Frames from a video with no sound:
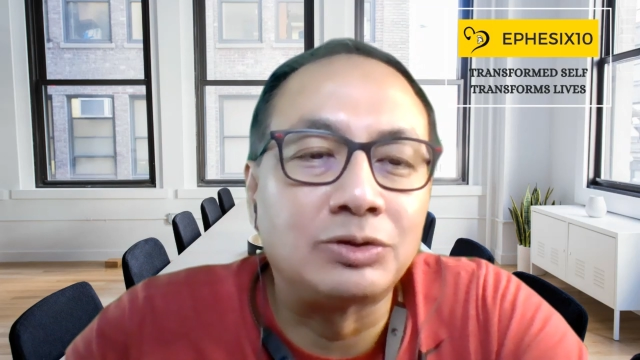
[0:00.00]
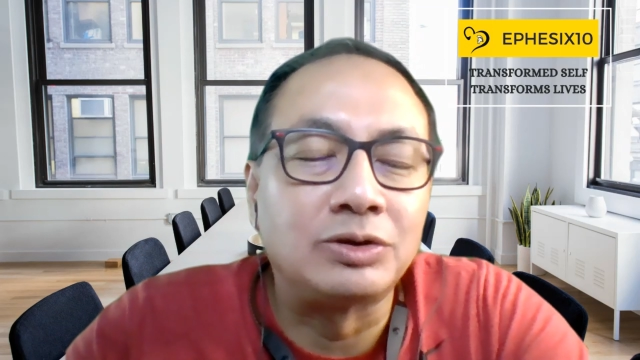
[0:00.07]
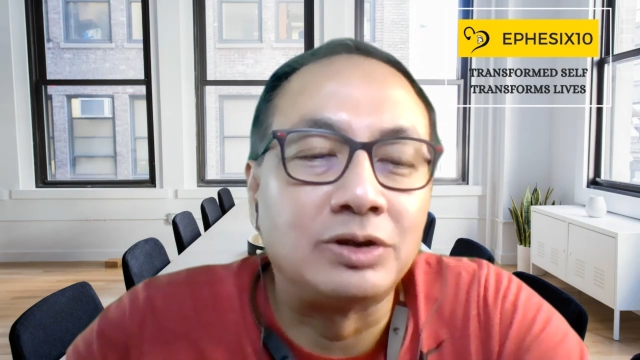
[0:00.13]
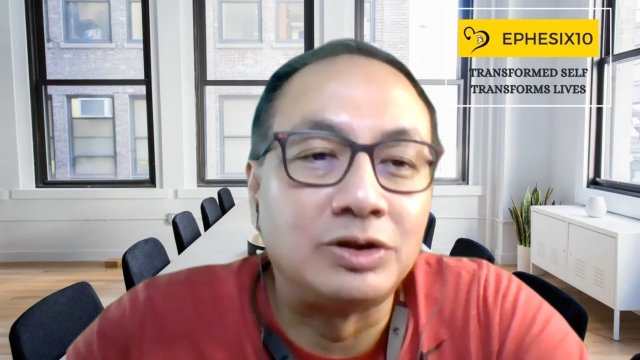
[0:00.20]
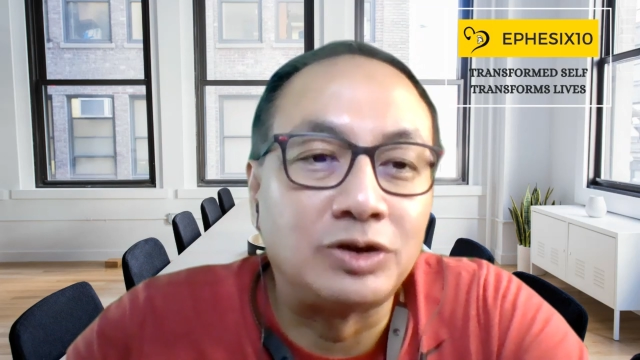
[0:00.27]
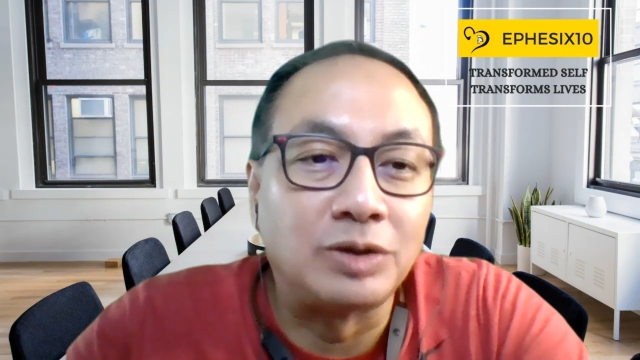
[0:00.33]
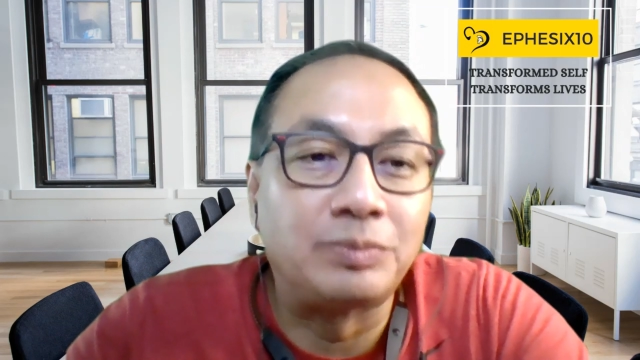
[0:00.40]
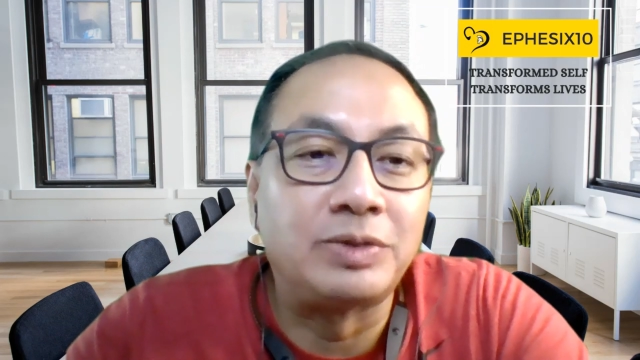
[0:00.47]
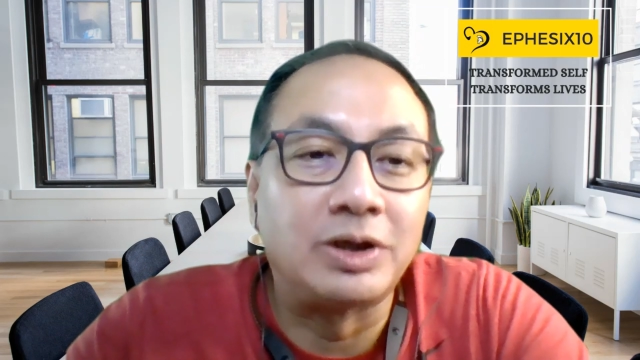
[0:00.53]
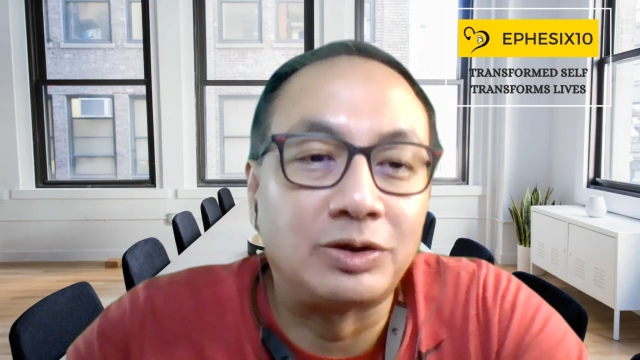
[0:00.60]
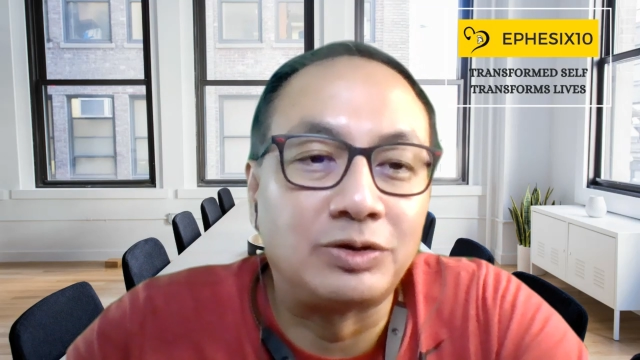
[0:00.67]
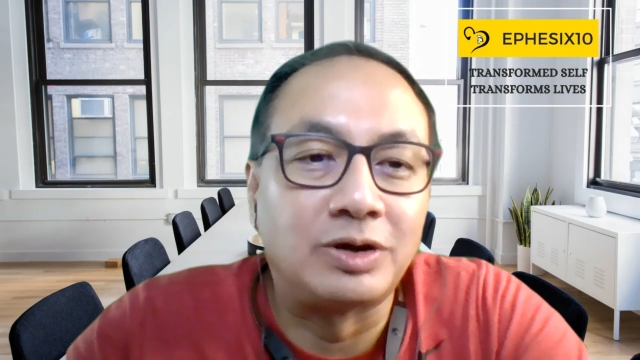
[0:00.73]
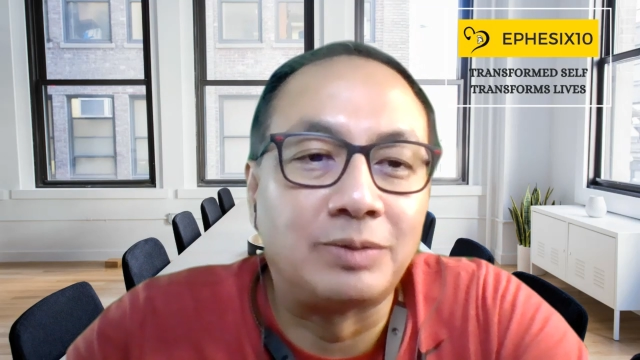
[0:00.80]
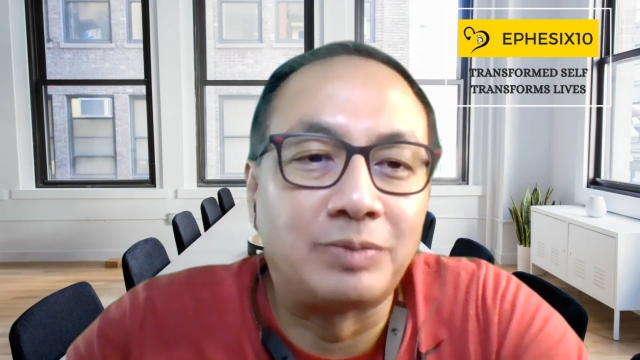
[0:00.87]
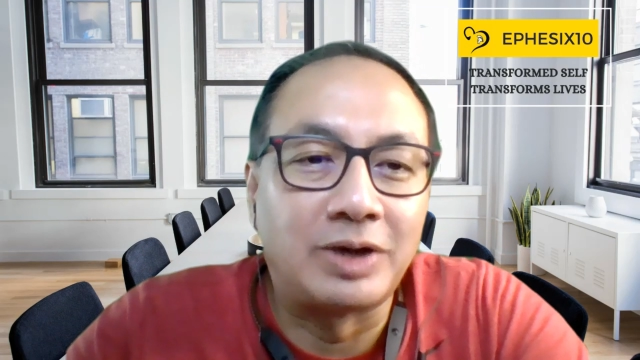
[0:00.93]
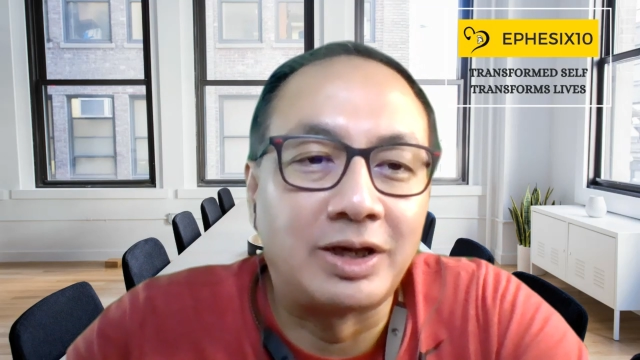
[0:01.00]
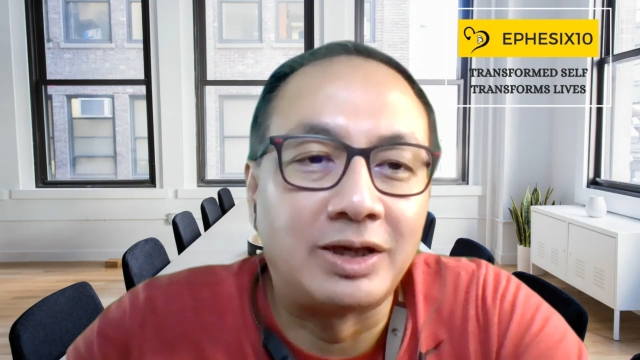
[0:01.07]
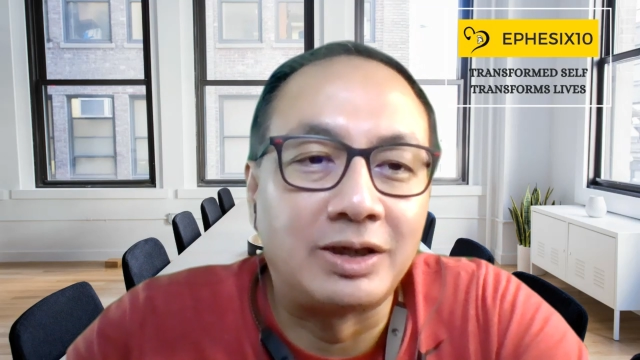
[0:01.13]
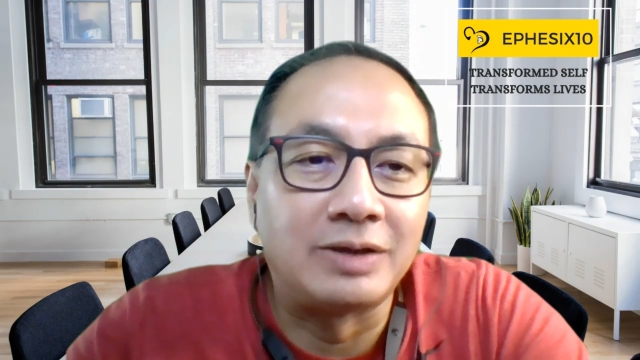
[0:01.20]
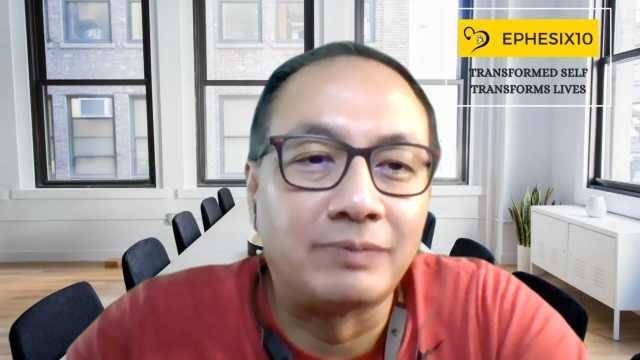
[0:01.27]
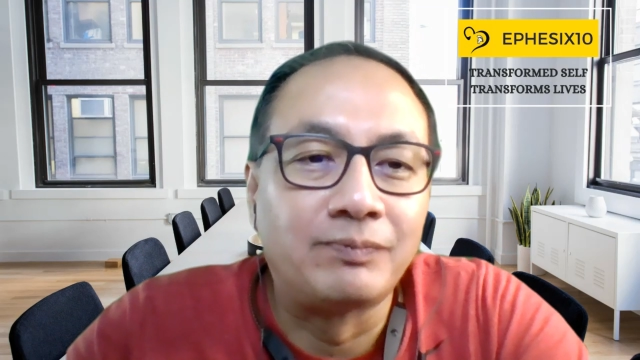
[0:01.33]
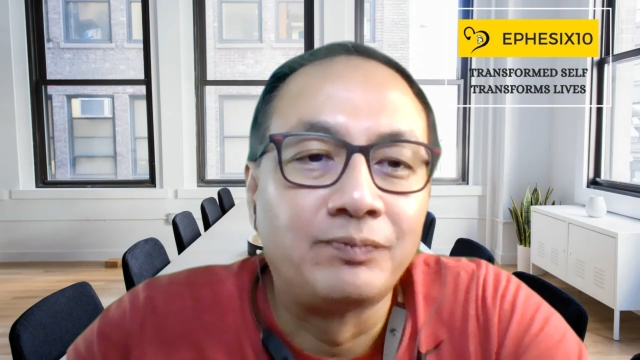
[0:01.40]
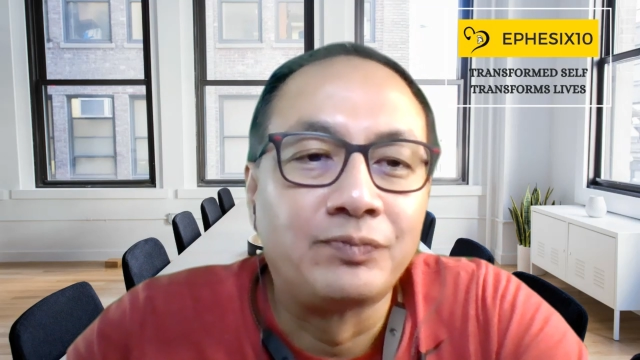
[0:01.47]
to the job that you're applying,